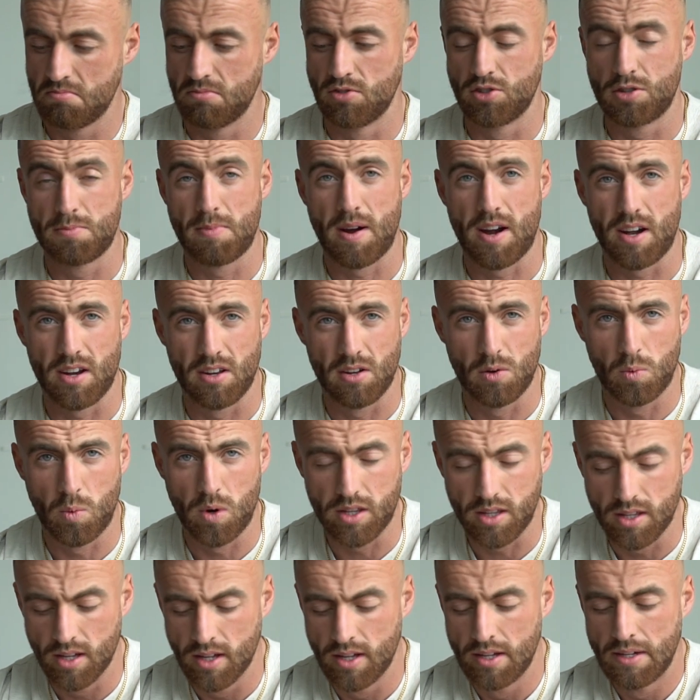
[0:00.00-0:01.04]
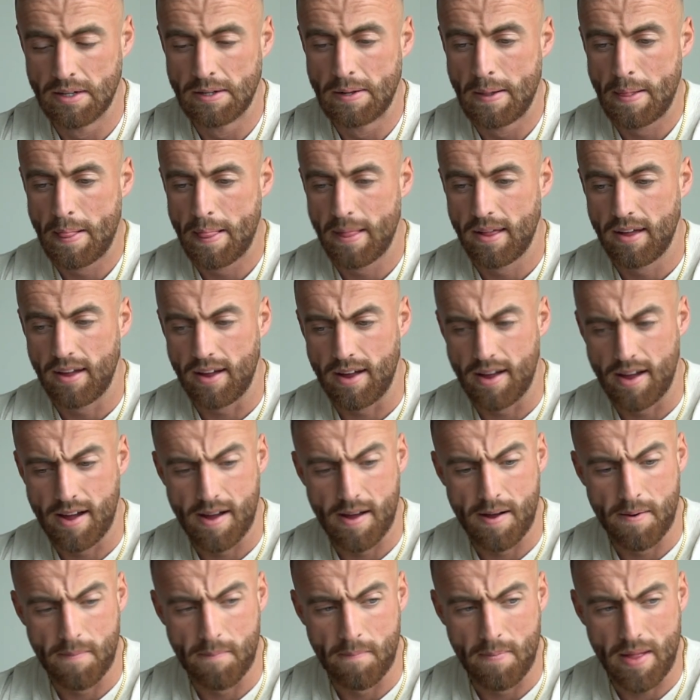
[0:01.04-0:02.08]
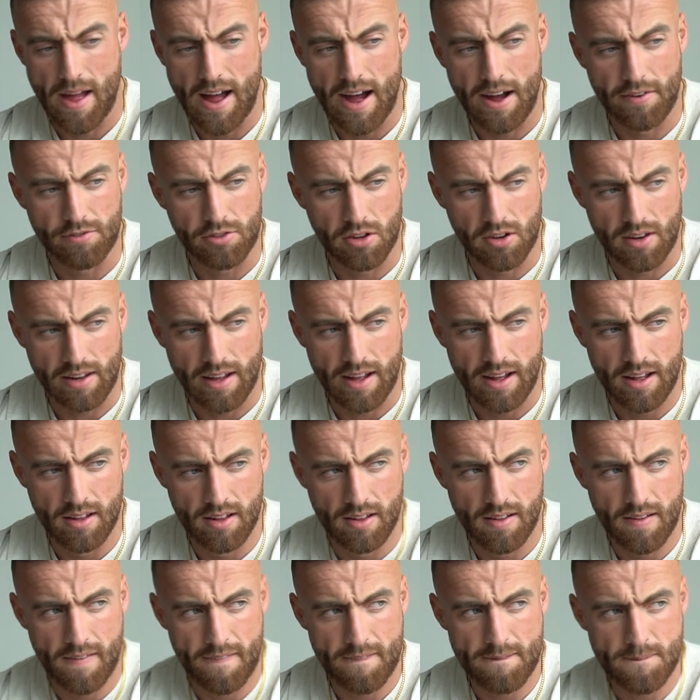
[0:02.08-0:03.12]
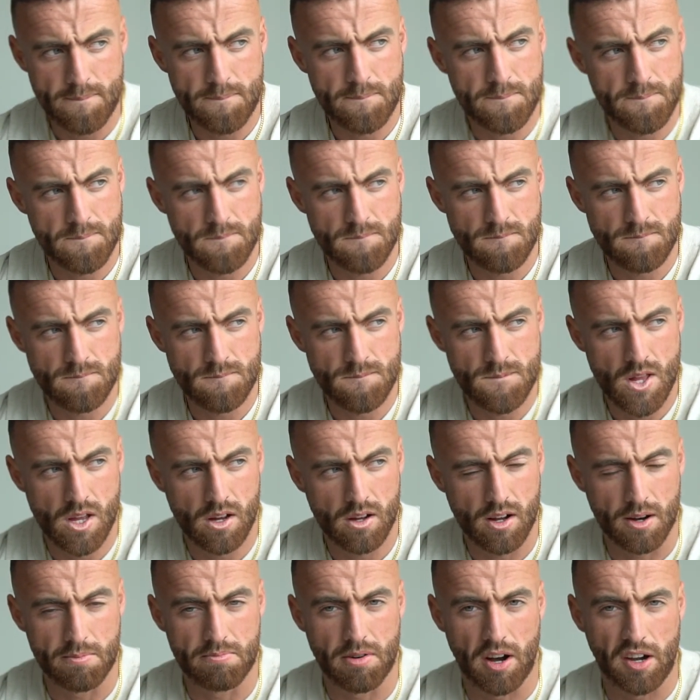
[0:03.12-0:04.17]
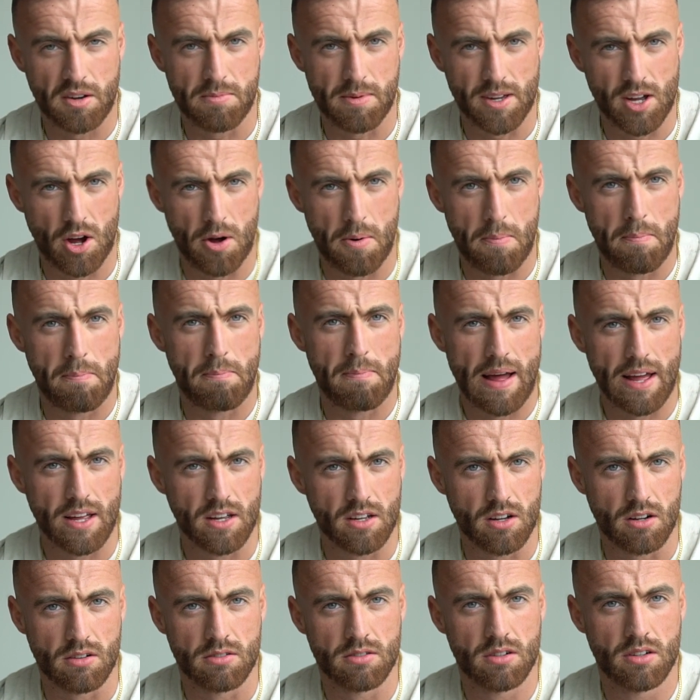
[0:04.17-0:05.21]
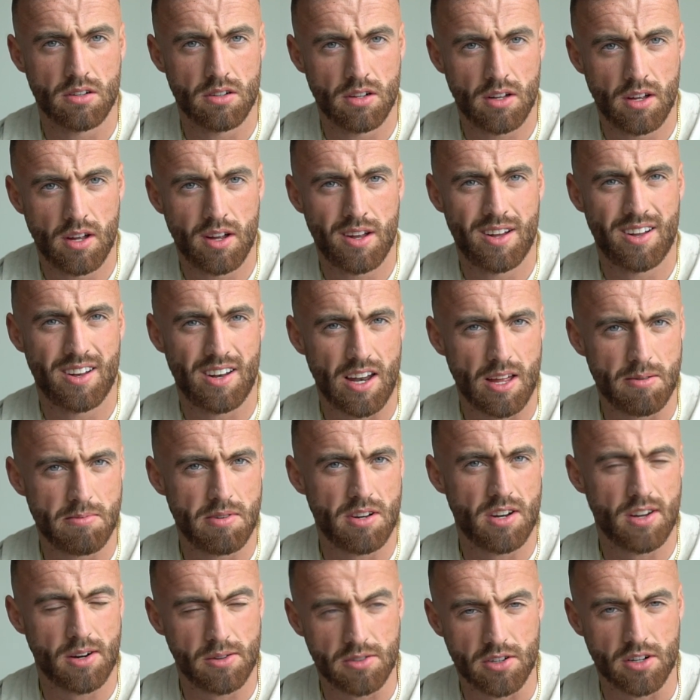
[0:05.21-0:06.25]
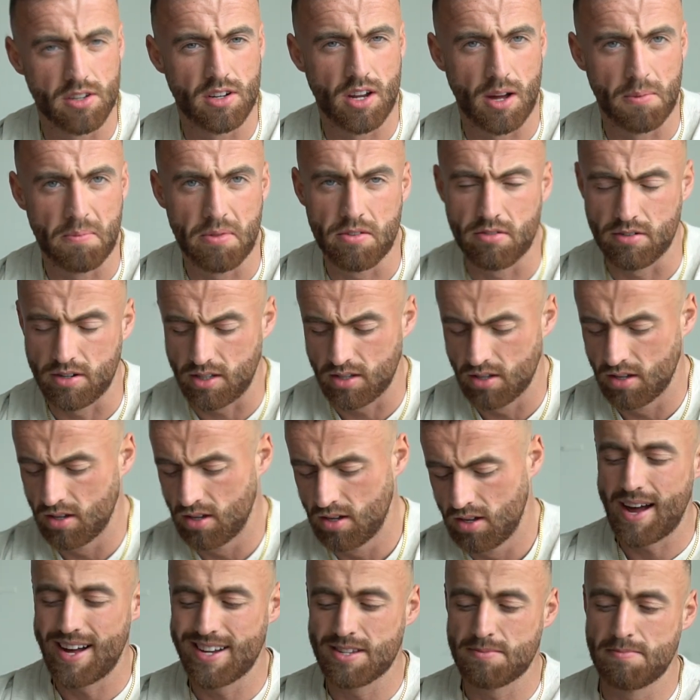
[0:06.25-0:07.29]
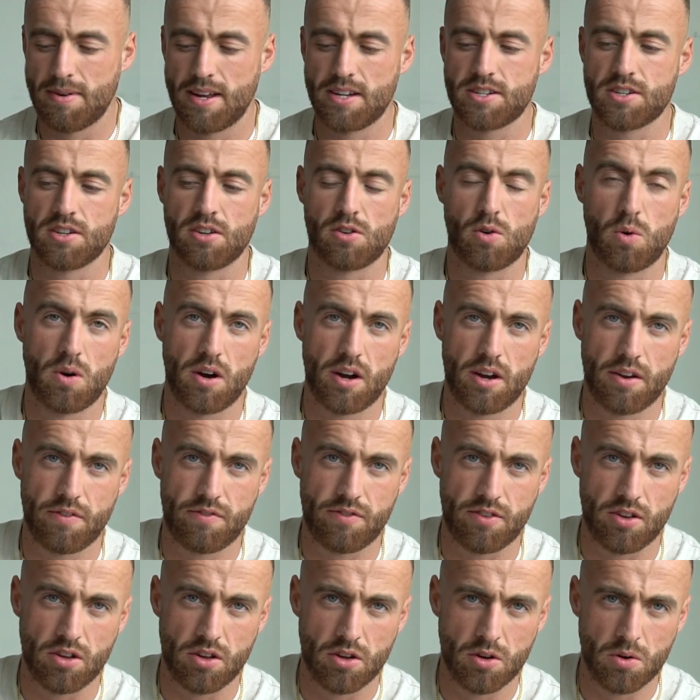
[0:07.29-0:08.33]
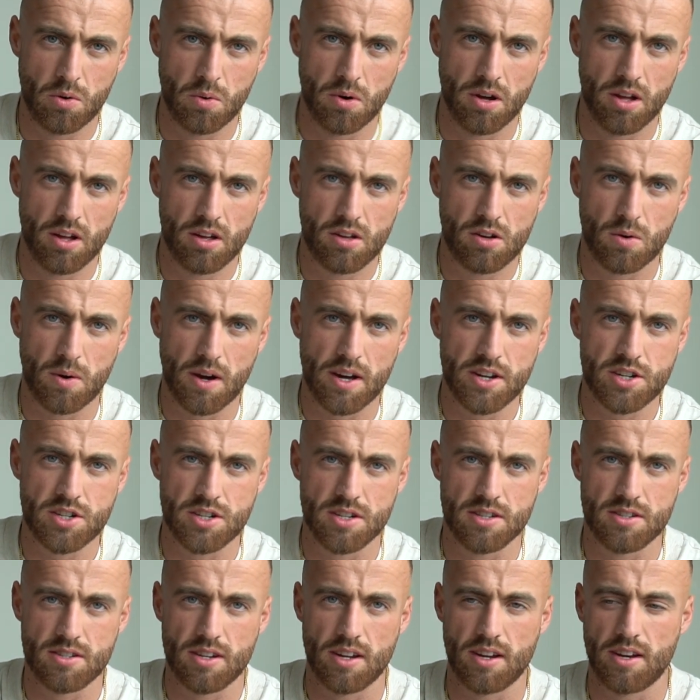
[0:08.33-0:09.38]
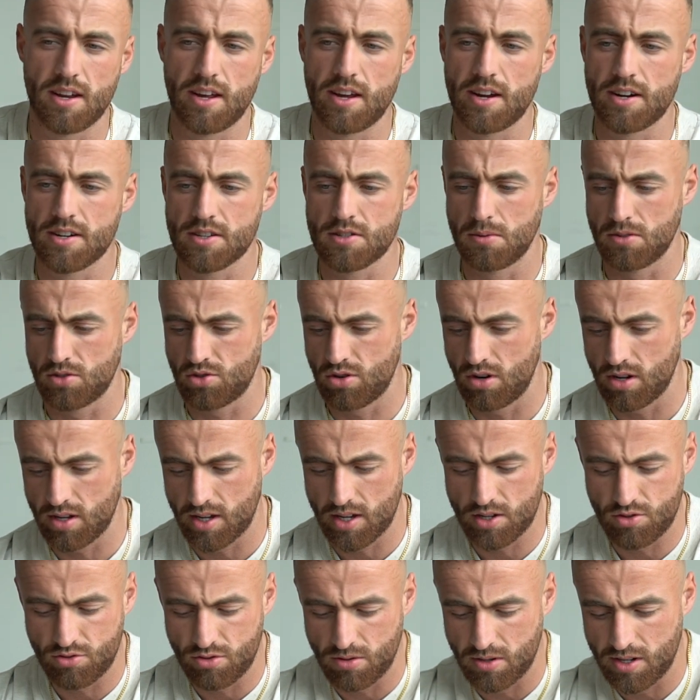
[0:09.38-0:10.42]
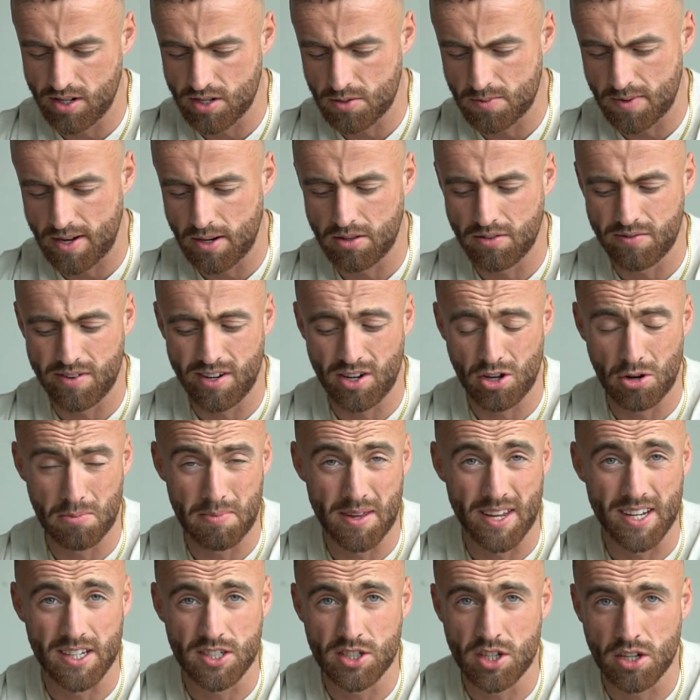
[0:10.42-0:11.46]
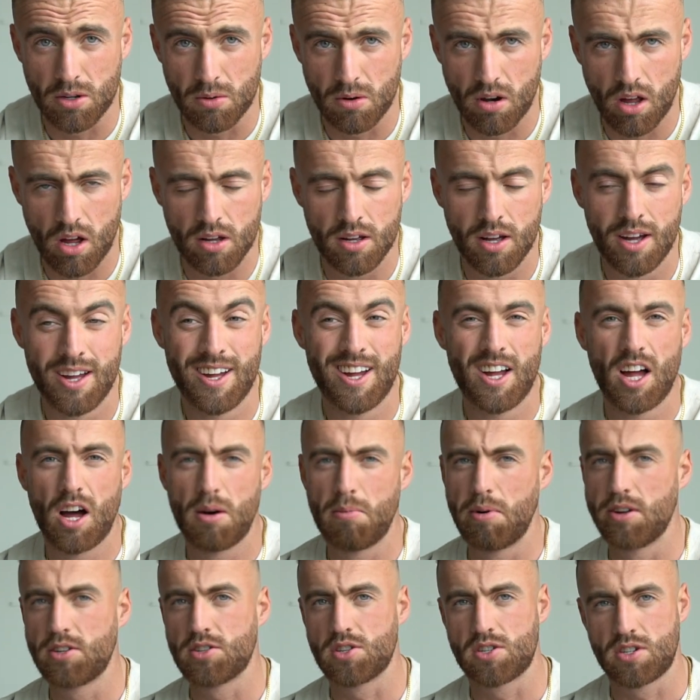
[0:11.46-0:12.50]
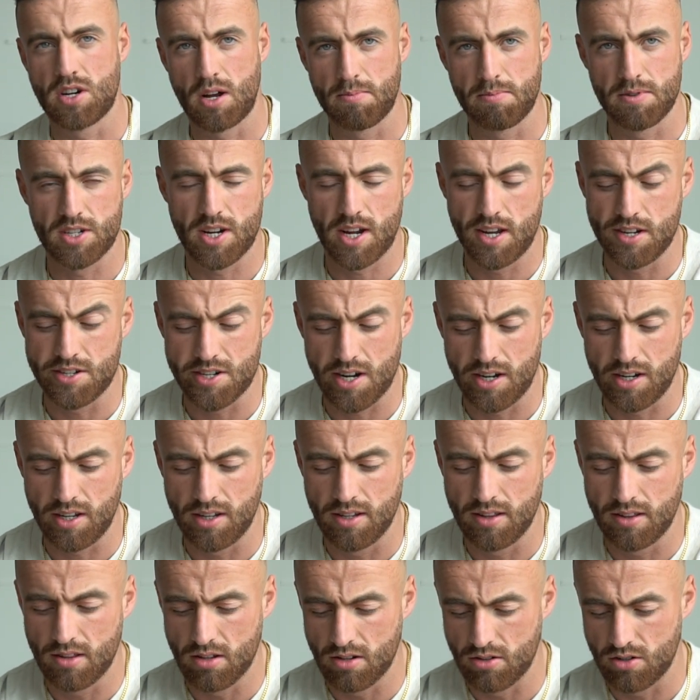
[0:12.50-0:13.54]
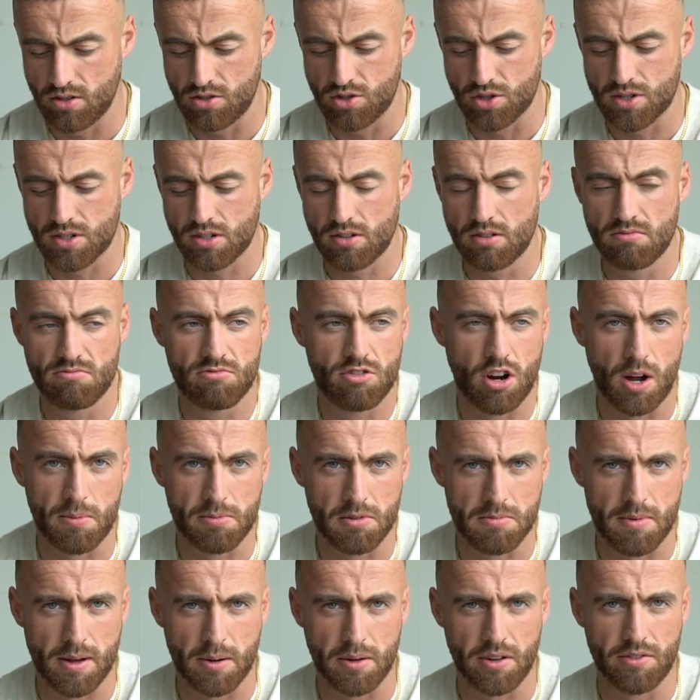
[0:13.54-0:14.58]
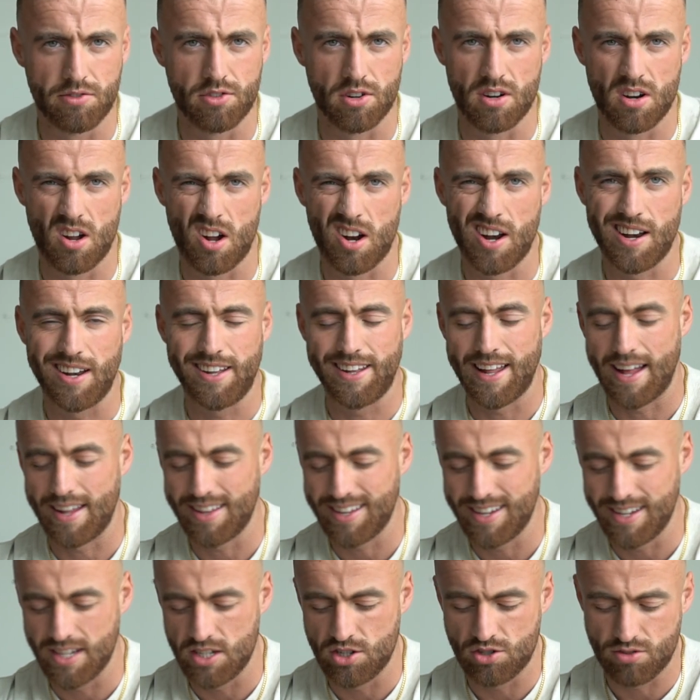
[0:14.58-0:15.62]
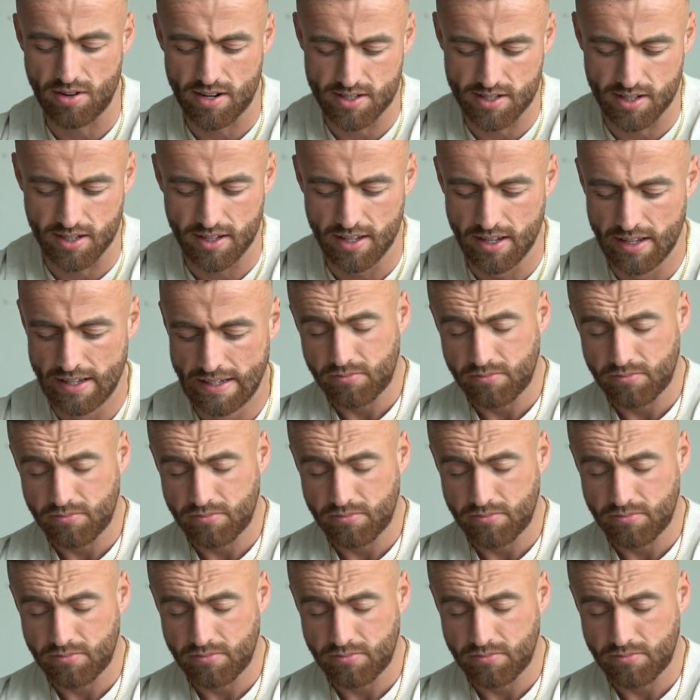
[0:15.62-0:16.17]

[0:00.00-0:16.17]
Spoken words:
much better than the white. After that, I'd probably be going mango. Let me know your top 3. As mentioned, quite a few questions in here, so we'll try and get through these without the video being too long. I might just chop and change any or just crop them out if they're not that interesting.